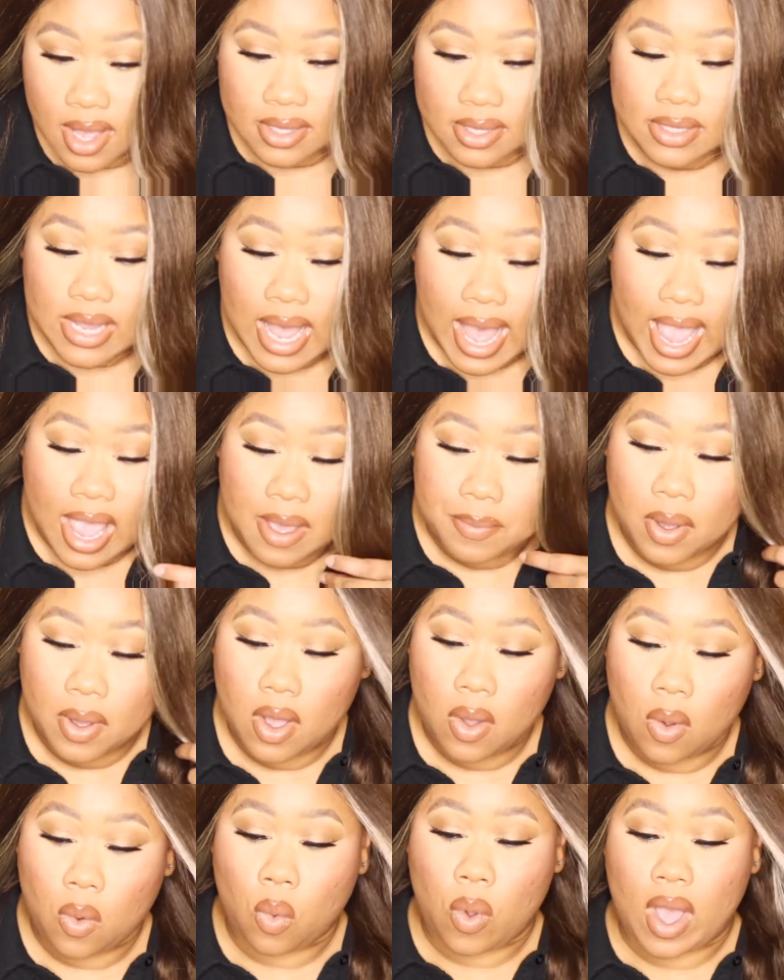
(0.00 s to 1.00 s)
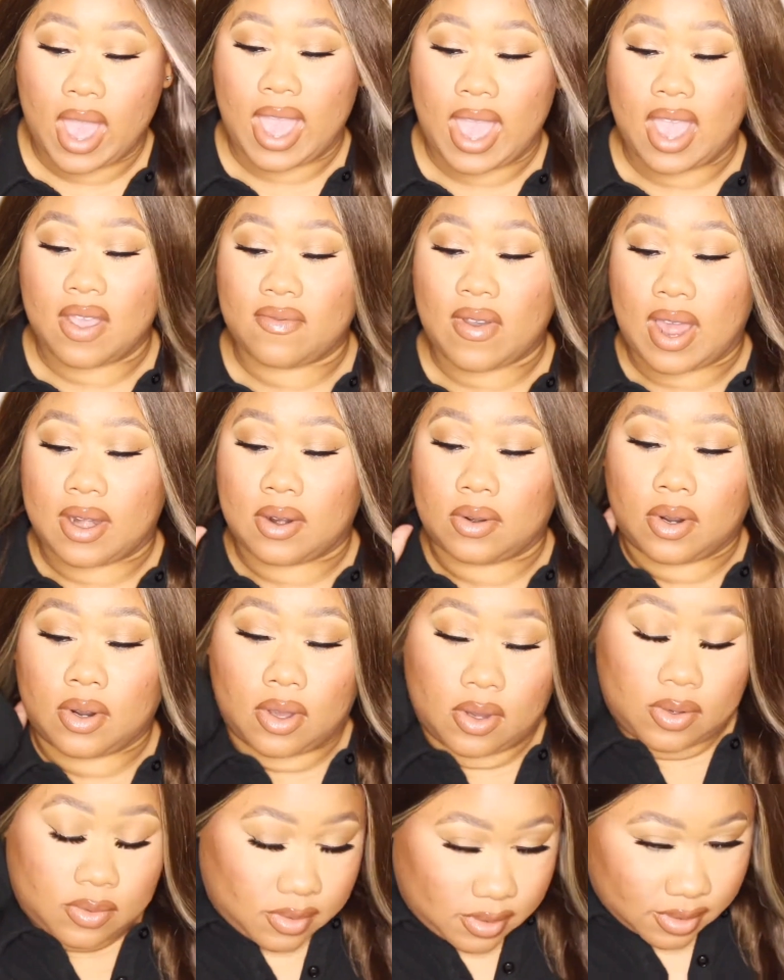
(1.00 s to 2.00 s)
type wave. I don't
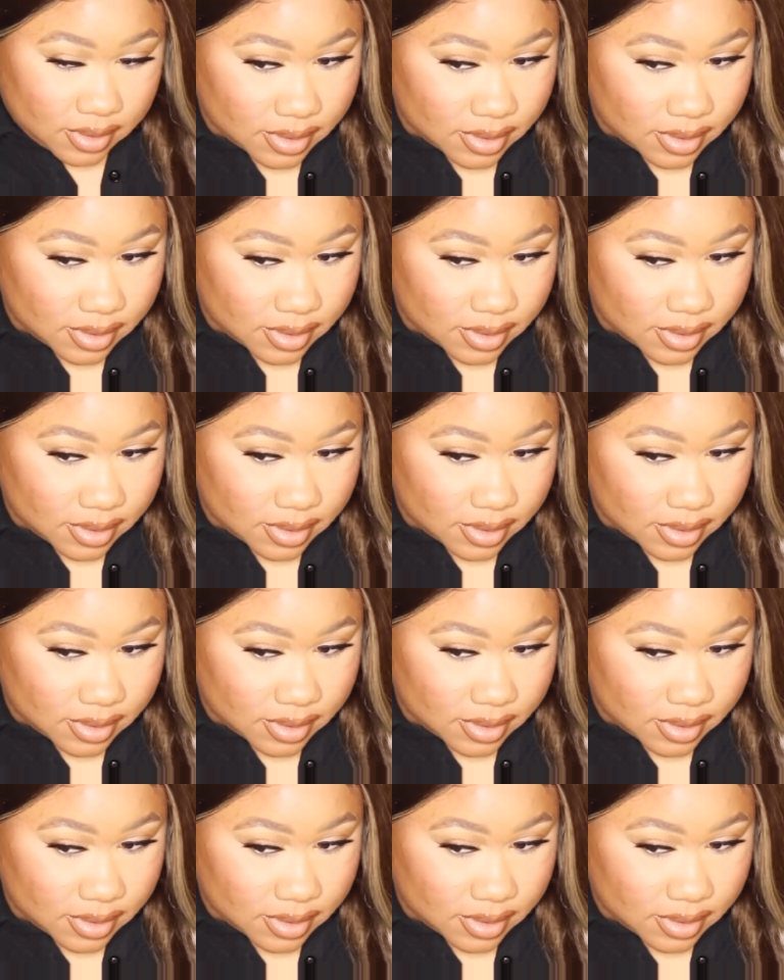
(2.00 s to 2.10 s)
know,